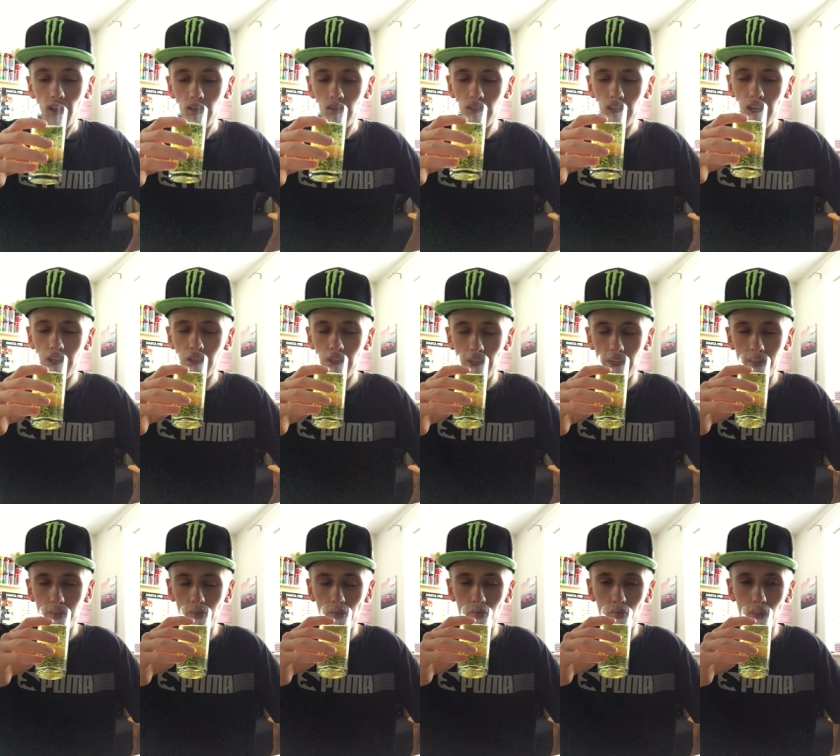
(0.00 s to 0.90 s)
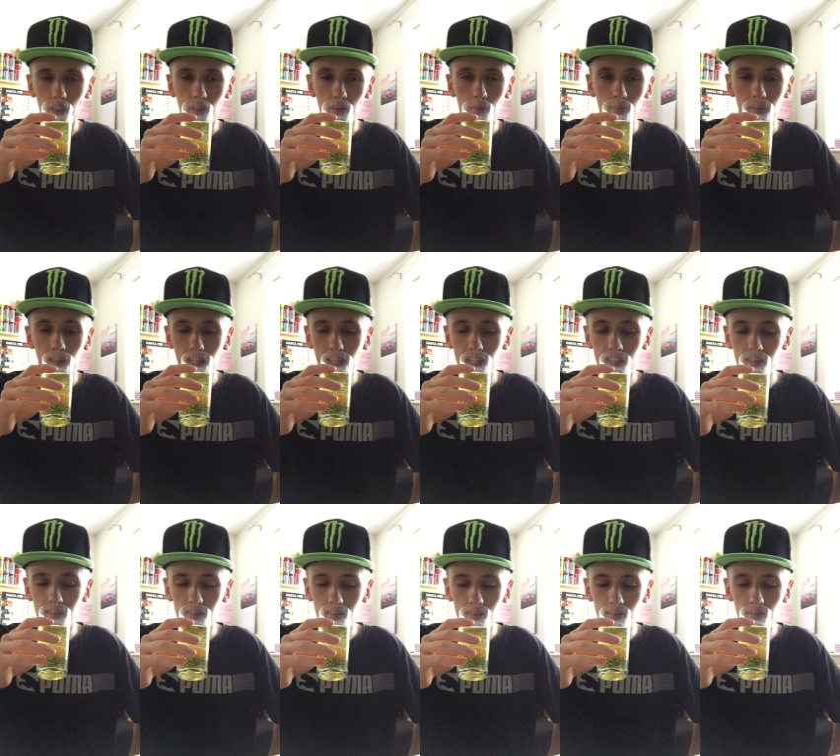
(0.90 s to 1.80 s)
standard energy drink, though. But
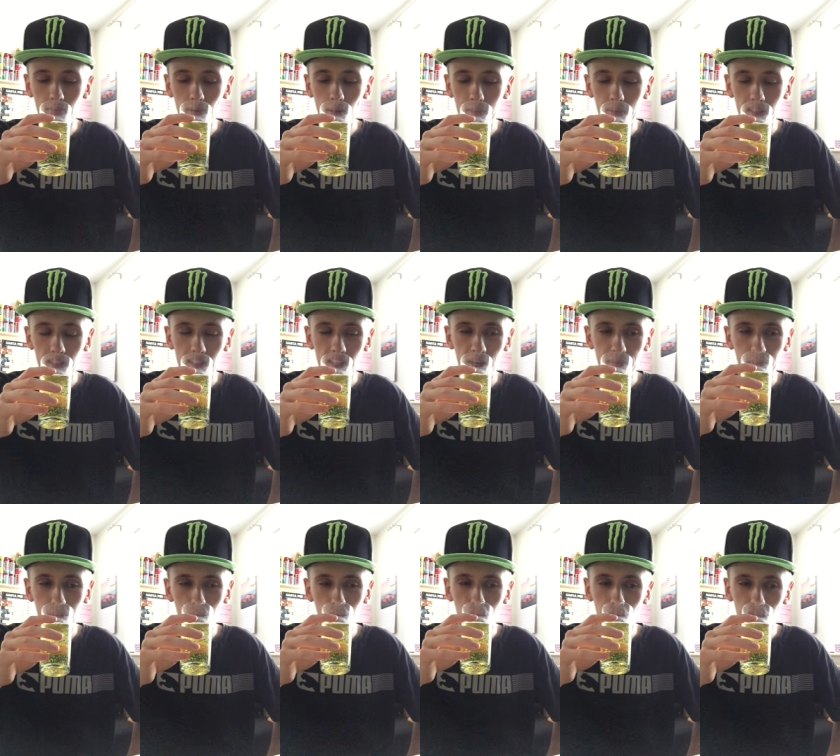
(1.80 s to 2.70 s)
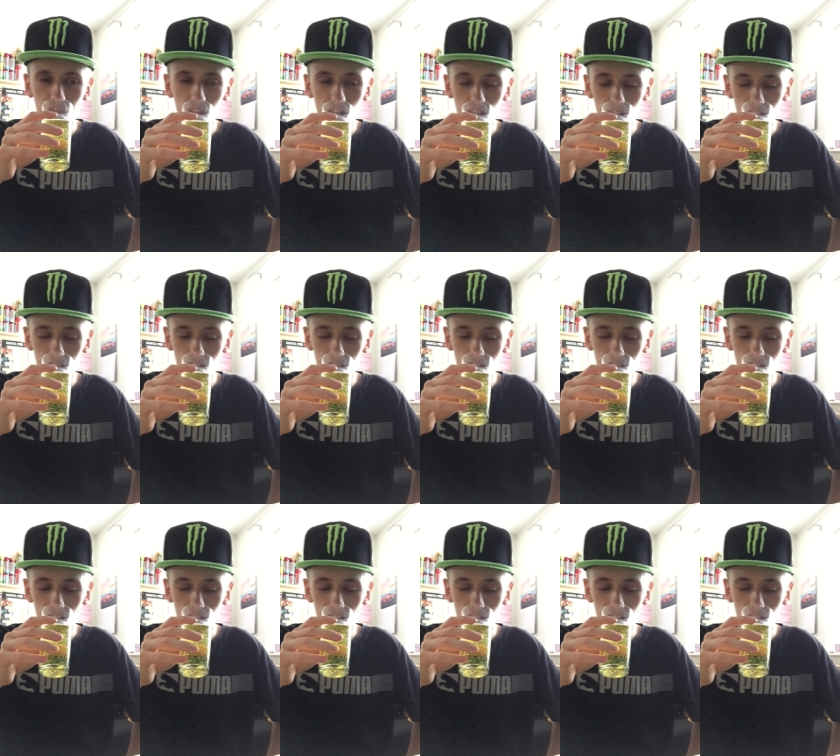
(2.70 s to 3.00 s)
again, just maybe a tad more on the